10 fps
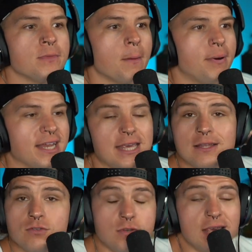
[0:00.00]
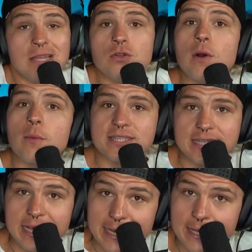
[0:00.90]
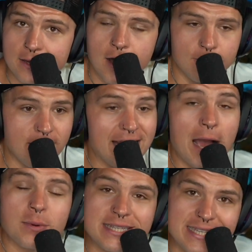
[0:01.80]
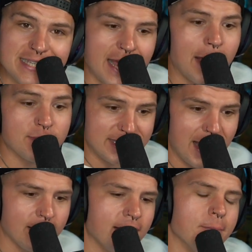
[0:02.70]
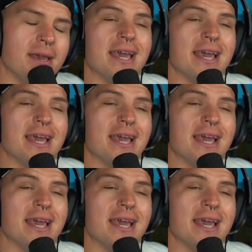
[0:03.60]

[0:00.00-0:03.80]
but he he knew I wasn't eating enough, and I would I would tell him,